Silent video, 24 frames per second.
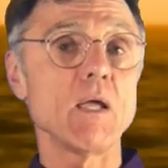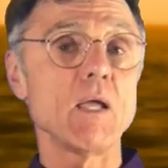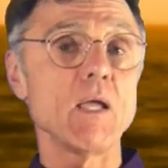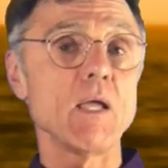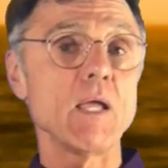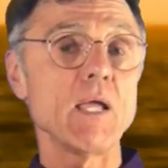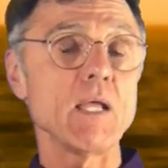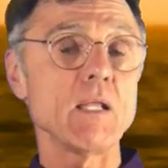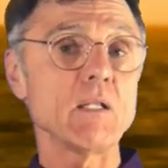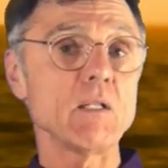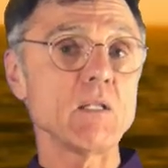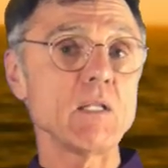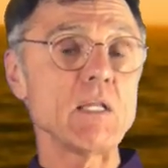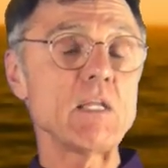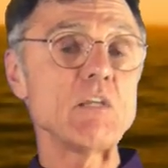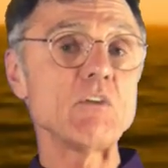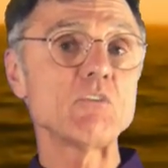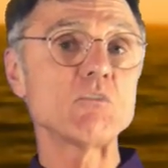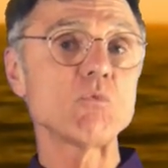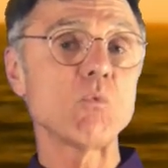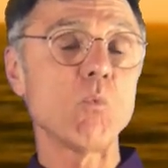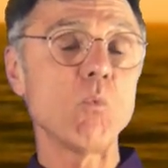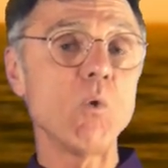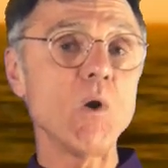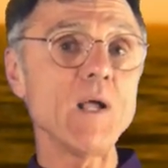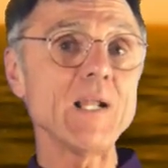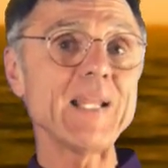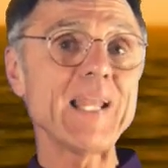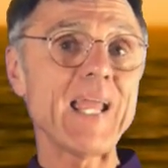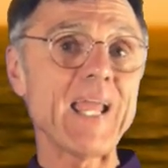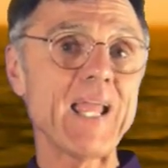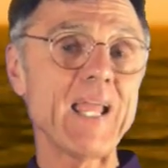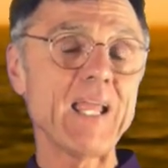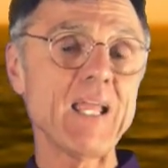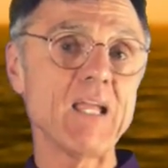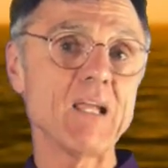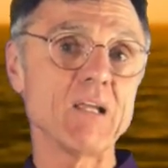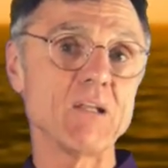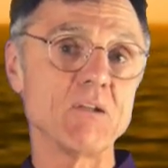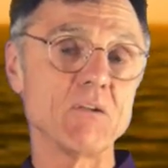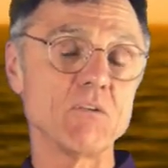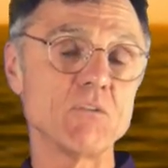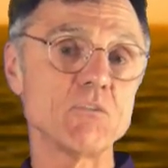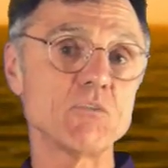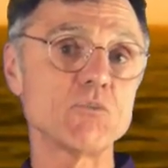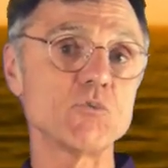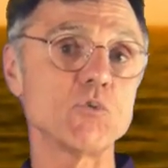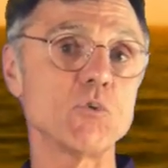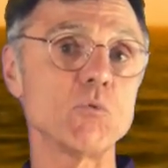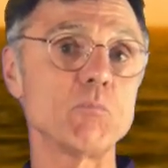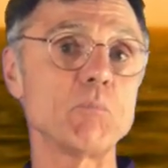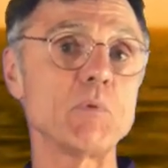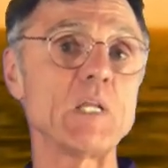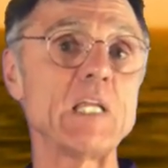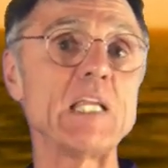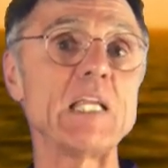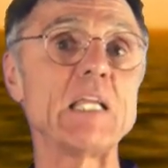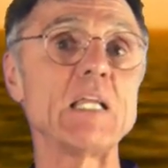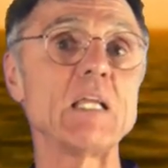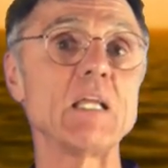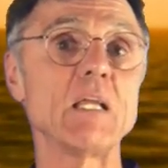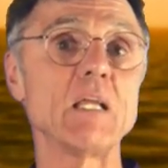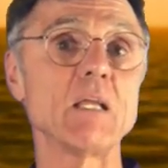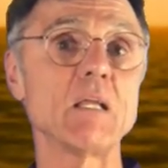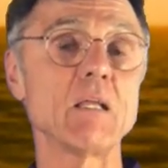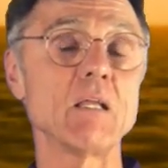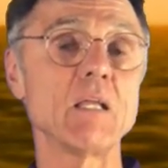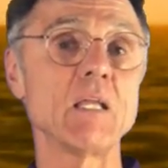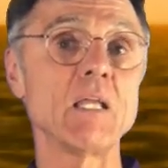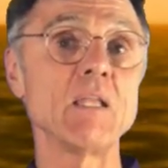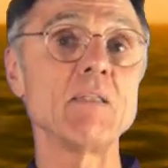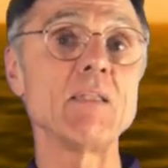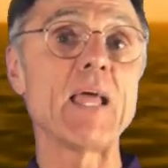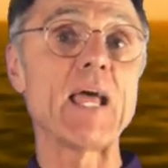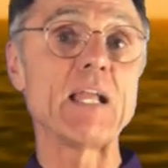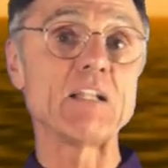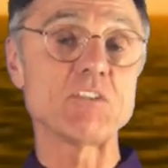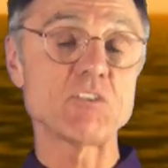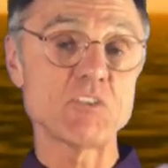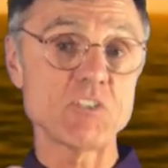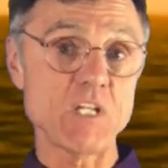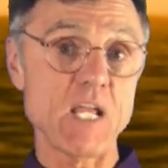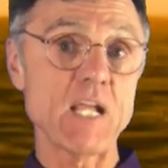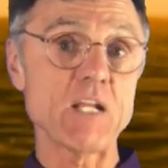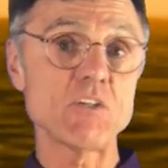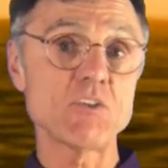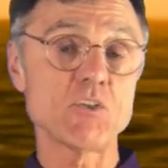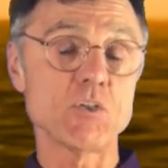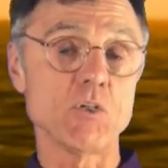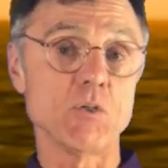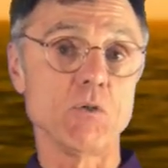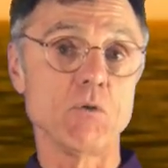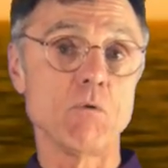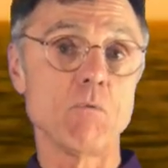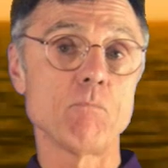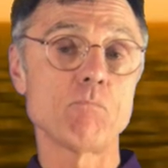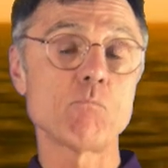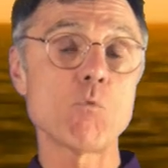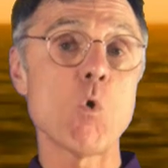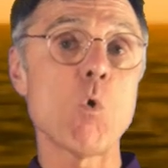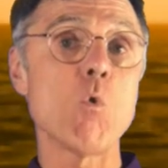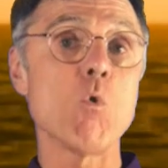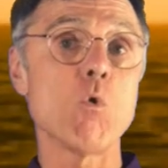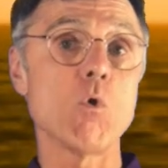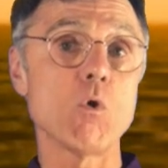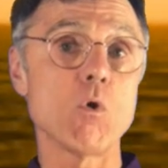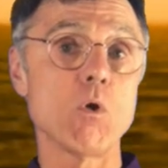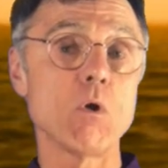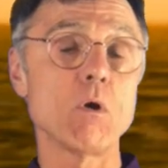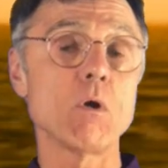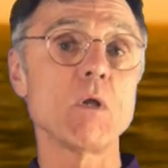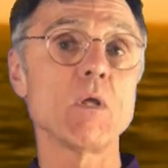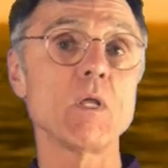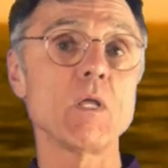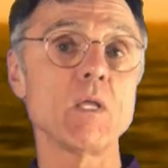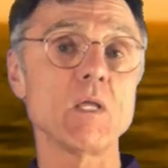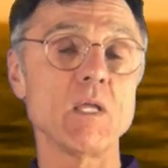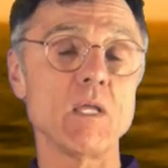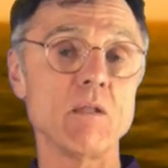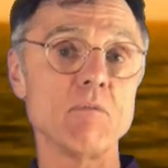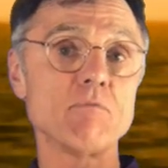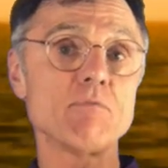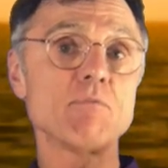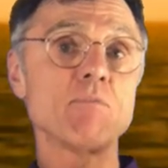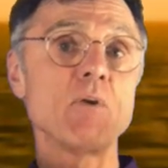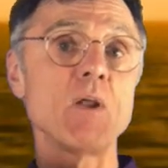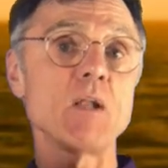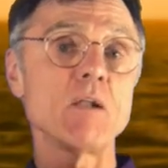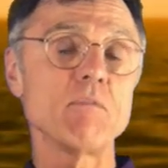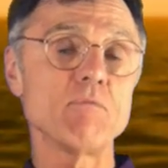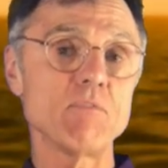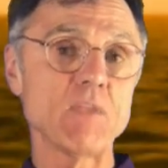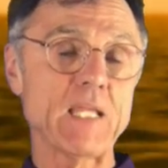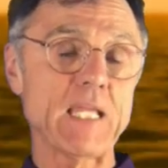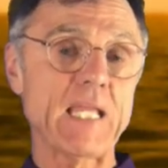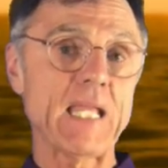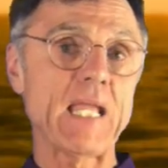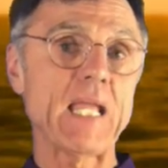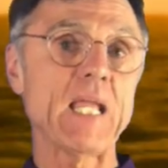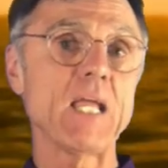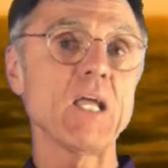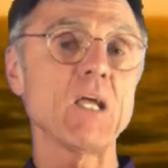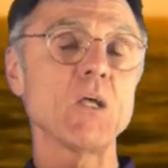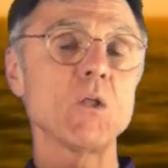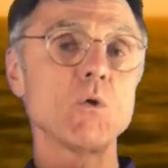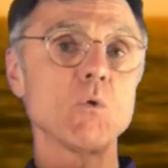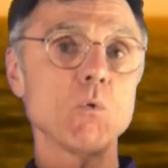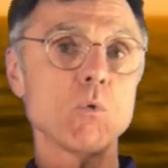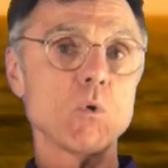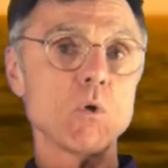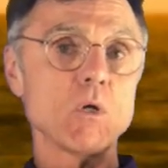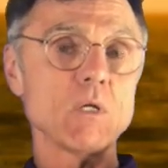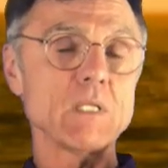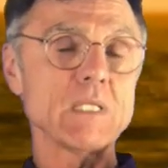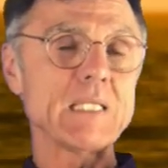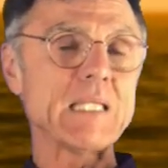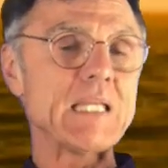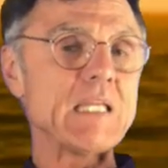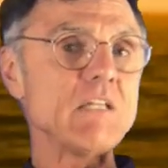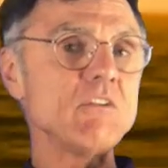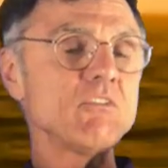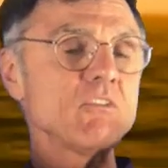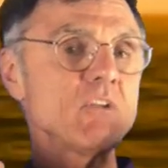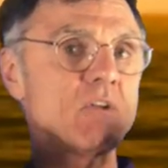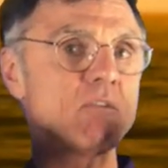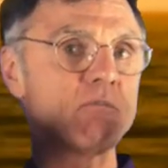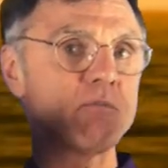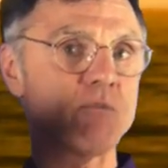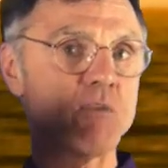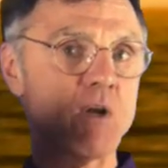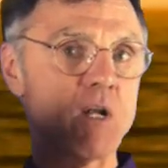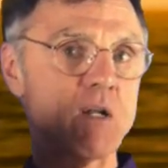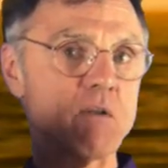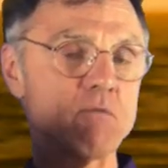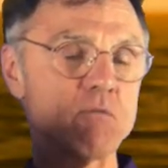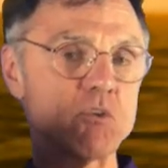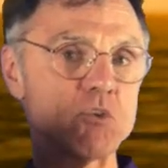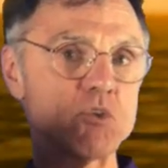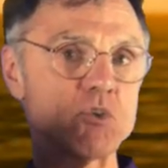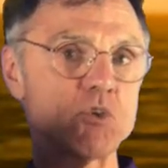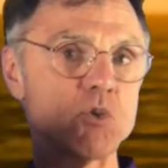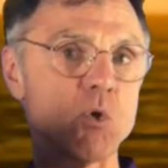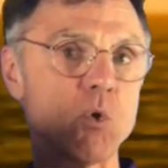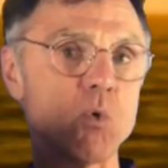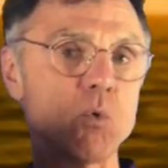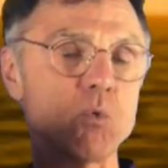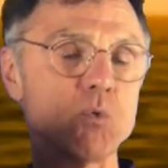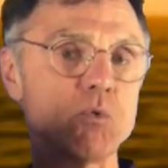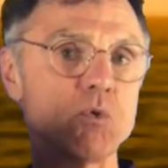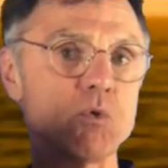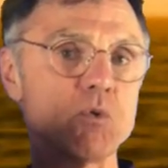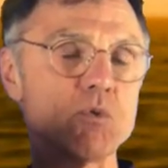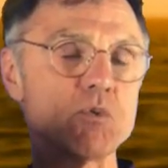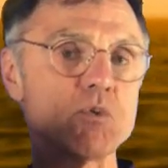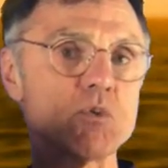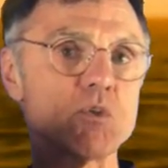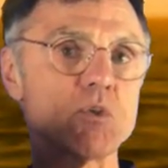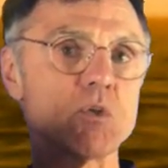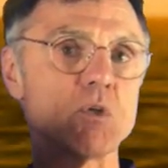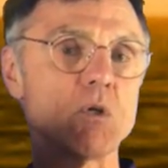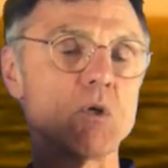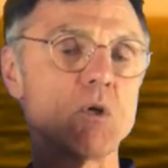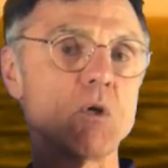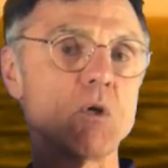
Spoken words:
at least one hand should be in that section, or in front of the head, or at least in front of the shoulders